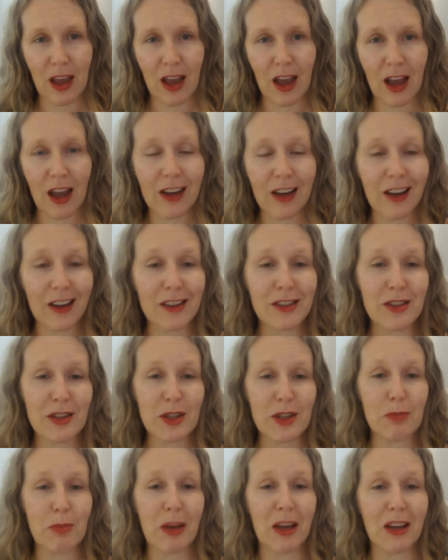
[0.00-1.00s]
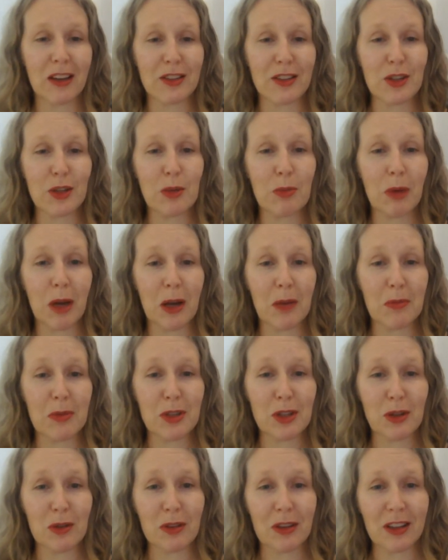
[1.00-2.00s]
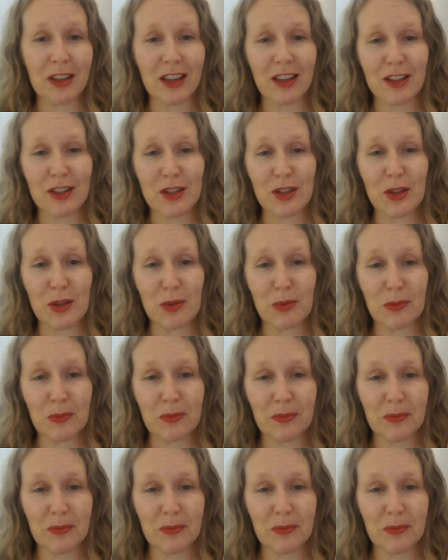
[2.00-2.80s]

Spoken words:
And I suspect you might be doing that too.